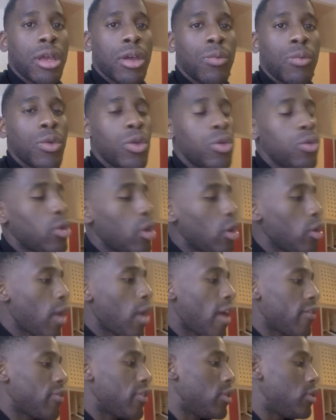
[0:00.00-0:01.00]
When you know you
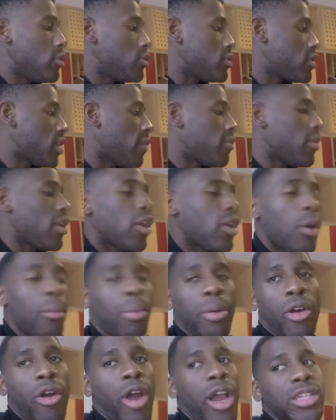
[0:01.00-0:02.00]
have to do something, don't
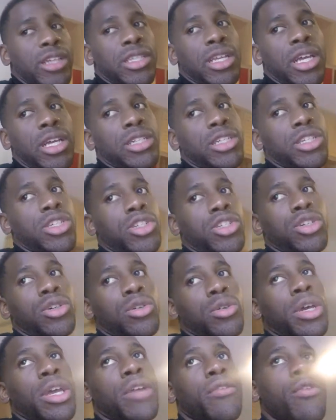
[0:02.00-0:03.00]
procrastinate, just
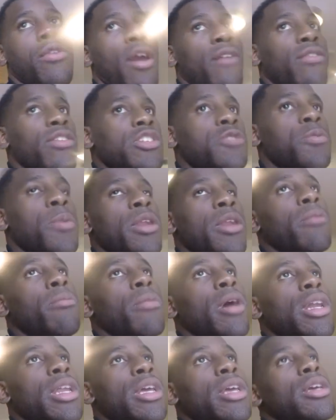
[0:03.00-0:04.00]
do it. If you have to spend the
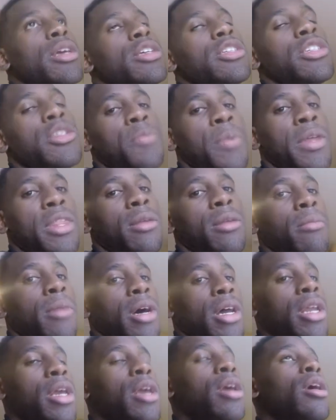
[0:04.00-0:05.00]
money, spend the
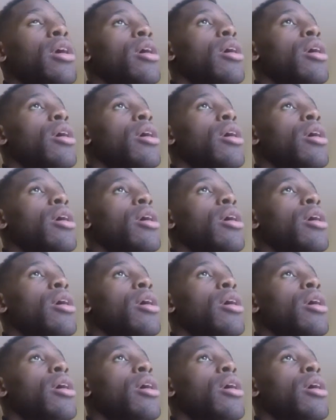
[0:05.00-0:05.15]
money.